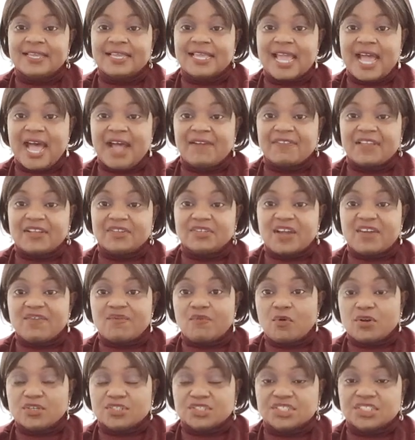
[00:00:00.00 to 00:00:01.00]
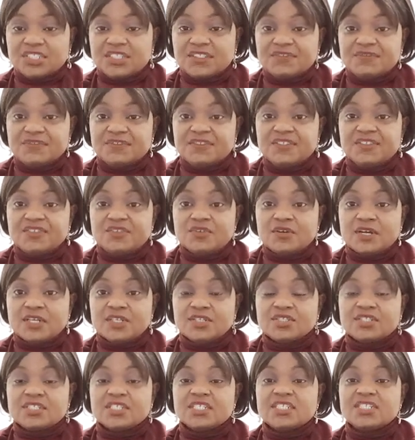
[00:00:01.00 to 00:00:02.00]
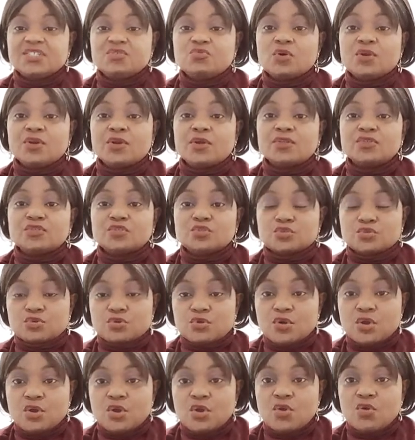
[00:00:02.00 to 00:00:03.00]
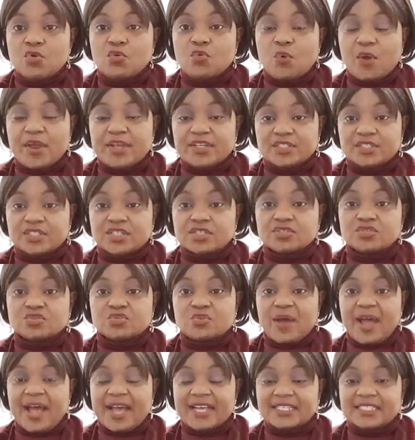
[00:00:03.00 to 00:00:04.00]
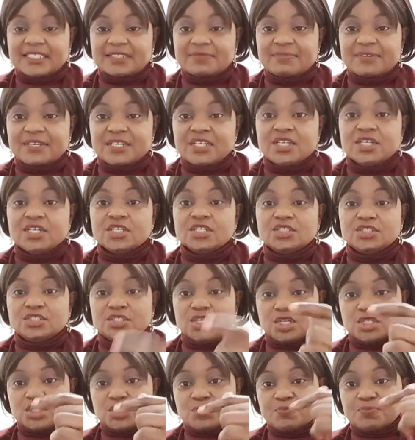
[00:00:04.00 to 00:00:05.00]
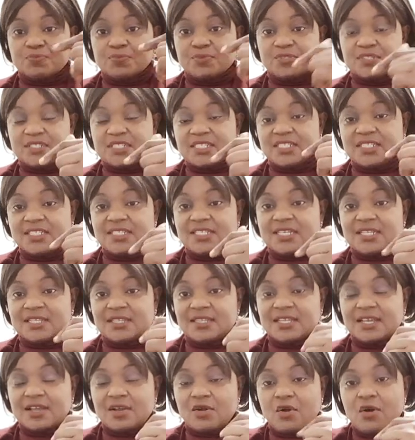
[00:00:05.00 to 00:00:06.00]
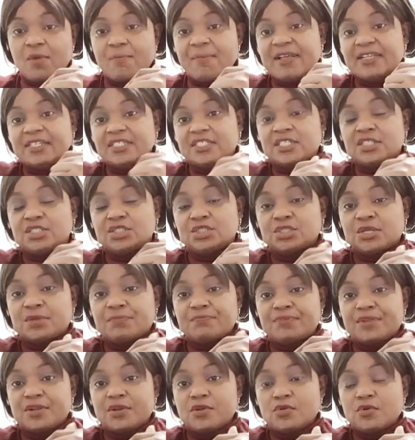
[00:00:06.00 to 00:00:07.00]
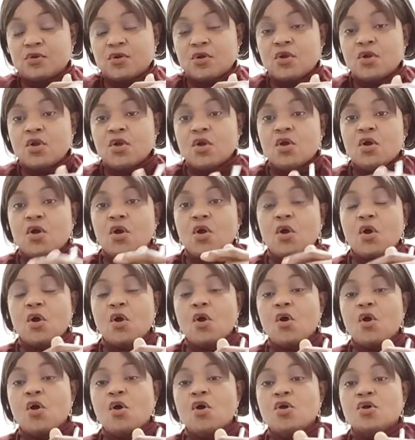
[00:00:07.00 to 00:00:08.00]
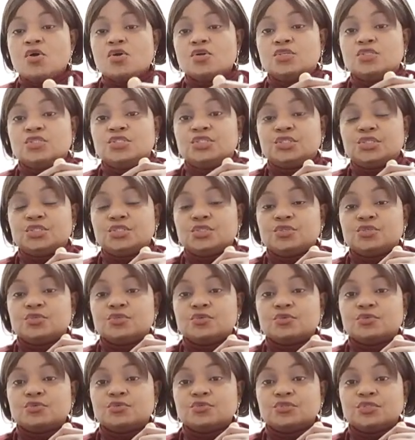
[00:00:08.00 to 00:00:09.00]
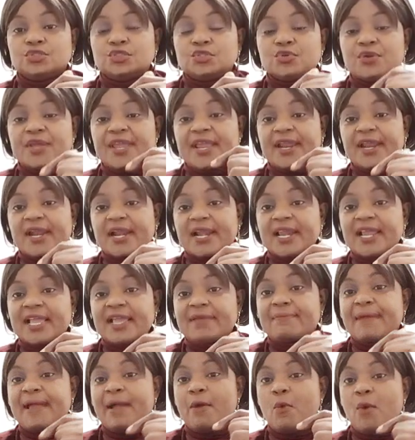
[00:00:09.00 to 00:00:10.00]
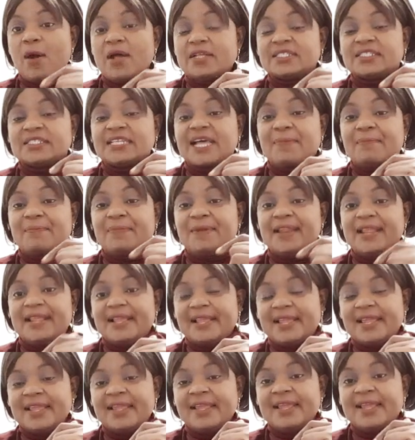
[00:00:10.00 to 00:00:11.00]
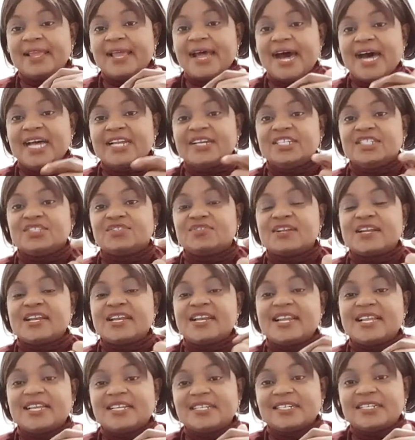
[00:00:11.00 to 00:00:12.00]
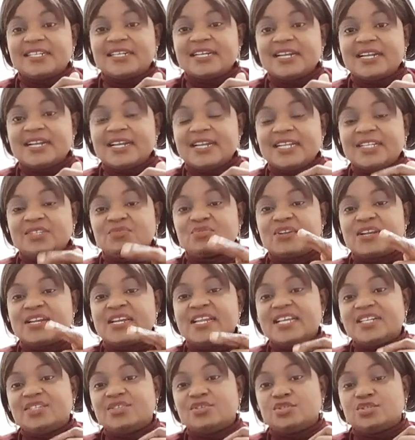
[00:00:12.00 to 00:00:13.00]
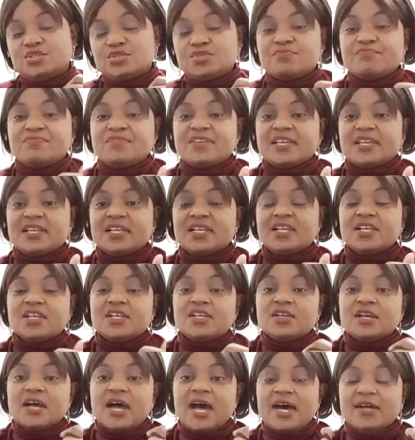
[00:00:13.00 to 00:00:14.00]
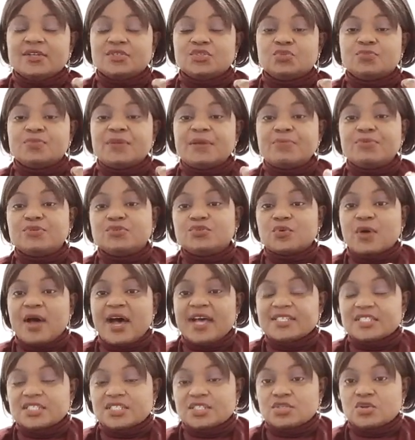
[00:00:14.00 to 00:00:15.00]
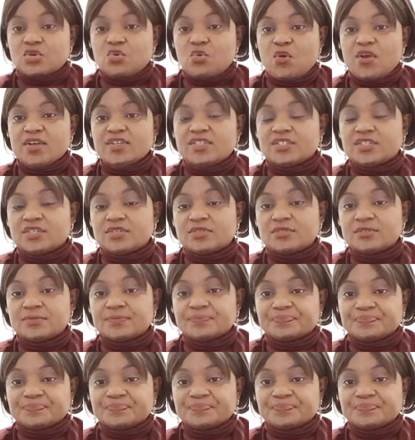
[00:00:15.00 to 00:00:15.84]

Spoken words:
After you have watched this video and you still need 1 or 2 questions to ask me, just put it in the comment section below, or you click my WhatsApp link, and it will lead you to me, and you'll be able to ask your questions,